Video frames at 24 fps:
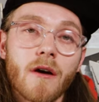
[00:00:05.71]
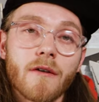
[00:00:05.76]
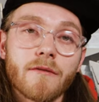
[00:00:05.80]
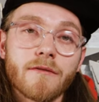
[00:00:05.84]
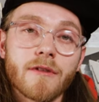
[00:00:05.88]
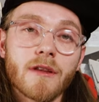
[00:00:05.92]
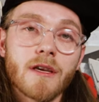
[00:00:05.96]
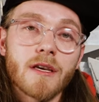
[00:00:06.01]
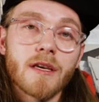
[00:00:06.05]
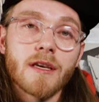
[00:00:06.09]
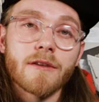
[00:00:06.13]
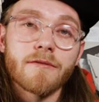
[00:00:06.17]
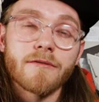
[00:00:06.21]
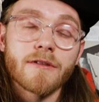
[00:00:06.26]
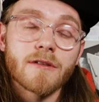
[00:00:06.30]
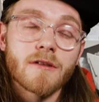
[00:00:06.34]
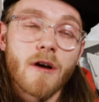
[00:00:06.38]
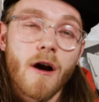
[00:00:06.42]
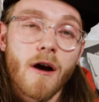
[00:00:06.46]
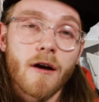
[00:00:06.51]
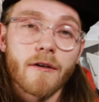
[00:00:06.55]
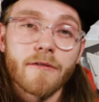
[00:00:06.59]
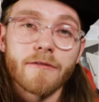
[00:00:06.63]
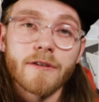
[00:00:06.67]
of the
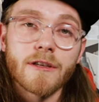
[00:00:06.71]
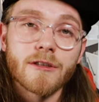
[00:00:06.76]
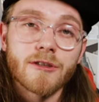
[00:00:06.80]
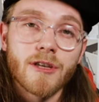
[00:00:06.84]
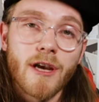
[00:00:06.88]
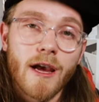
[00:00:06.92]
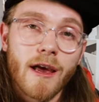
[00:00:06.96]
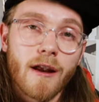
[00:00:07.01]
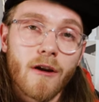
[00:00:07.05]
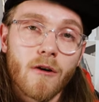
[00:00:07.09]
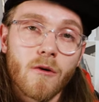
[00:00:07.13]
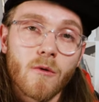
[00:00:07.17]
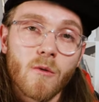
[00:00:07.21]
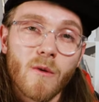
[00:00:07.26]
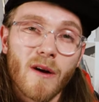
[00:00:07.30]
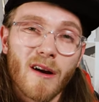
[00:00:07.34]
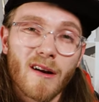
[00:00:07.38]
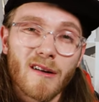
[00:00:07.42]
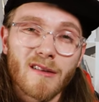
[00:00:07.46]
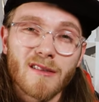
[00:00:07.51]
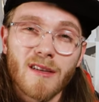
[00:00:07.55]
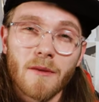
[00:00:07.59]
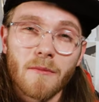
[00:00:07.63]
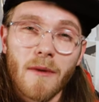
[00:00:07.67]
photography channel
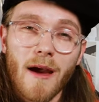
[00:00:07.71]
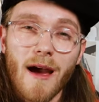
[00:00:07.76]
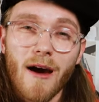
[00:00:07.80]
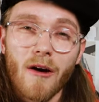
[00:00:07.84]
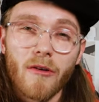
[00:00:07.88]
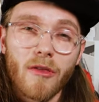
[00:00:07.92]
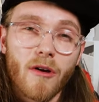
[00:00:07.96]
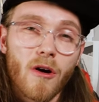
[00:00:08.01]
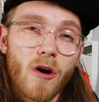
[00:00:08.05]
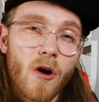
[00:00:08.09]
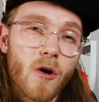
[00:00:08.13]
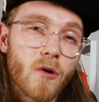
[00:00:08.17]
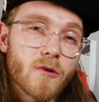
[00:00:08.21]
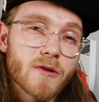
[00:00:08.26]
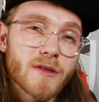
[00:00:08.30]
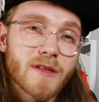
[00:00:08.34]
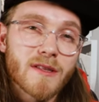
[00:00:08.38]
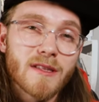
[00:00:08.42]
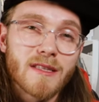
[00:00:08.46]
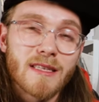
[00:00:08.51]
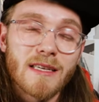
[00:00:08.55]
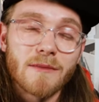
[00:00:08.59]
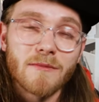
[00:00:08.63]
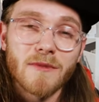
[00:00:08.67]
where somehow the
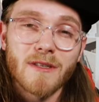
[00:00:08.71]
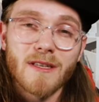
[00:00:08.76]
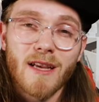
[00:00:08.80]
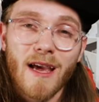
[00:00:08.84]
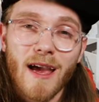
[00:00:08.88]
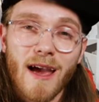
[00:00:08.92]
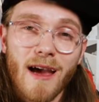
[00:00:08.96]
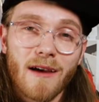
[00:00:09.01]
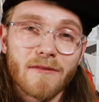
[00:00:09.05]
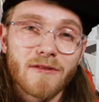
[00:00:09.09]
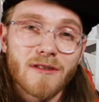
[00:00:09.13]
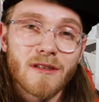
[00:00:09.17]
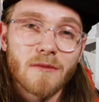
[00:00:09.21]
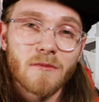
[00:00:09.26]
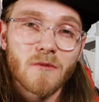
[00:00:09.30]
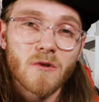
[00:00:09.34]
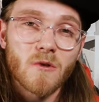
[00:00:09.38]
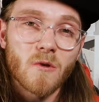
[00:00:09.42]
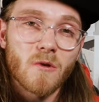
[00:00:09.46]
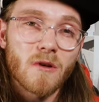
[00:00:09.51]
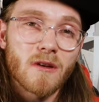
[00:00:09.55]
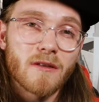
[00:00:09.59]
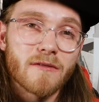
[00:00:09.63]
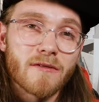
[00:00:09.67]
host seems to have some
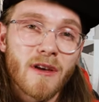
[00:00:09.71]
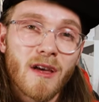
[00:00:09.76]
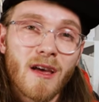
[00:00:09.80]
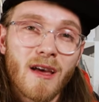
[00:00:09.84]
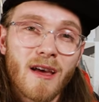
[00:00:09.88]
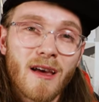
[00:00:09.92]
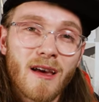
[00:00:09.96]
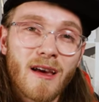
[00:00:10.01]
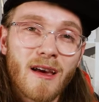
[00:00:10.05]
sort of